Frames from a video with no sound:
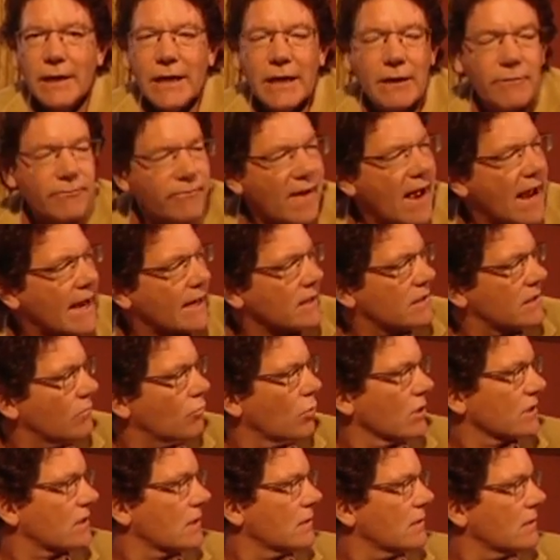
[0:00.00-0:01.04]
In fact, it
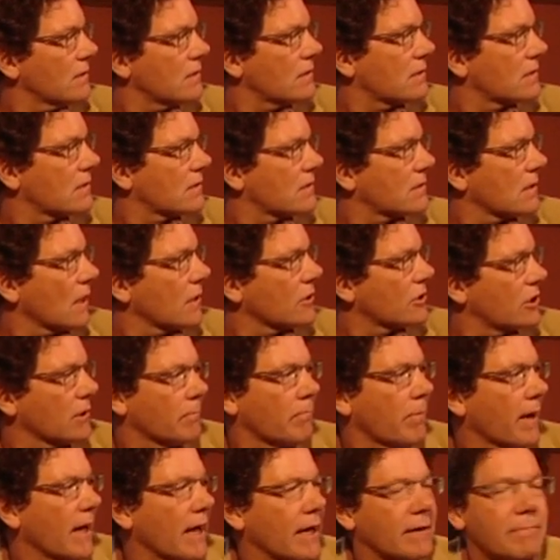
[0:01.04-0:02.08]
wasn't such a
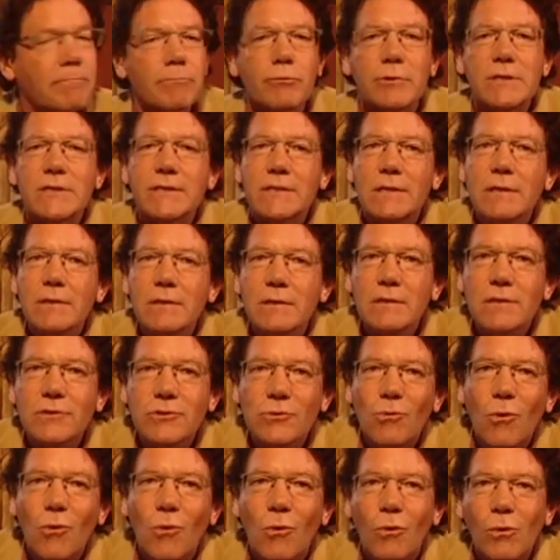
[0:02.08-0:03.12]
bad prison
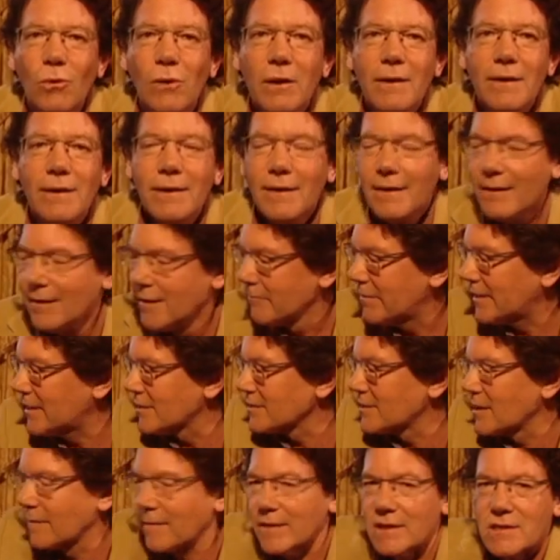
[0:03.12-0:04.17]
at all,
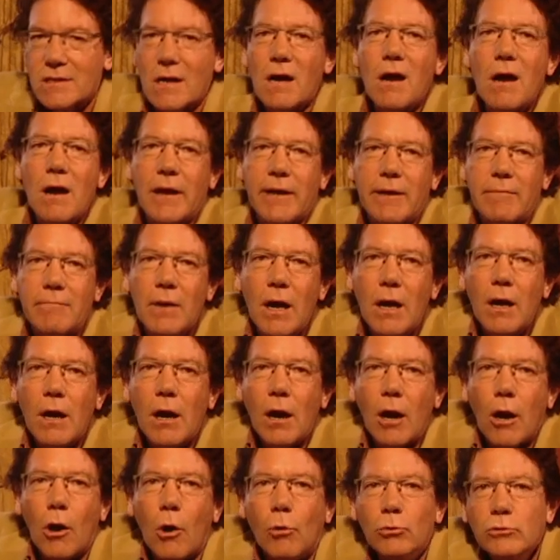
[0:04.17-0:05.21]
because at the time,
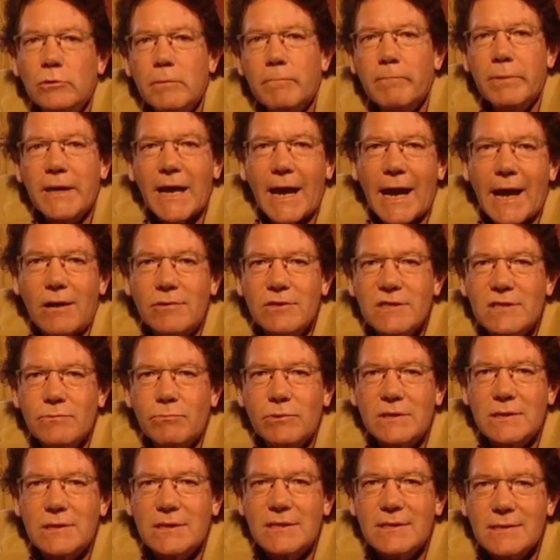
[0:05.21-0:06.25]
Holdenby House
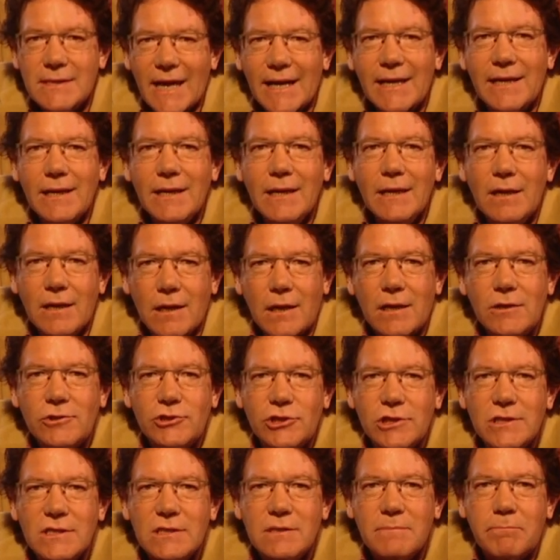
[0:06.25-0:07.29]
was the second
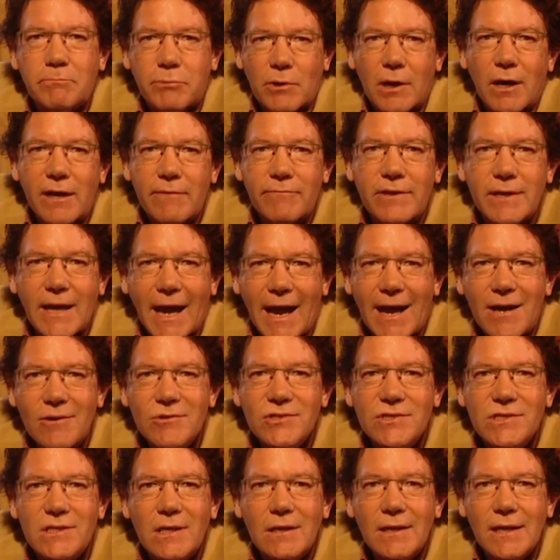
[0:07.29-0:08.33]
largest private
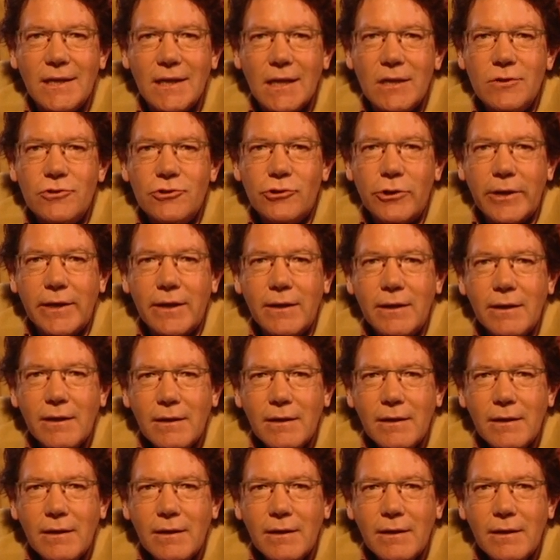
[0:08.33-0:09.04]
house in the country.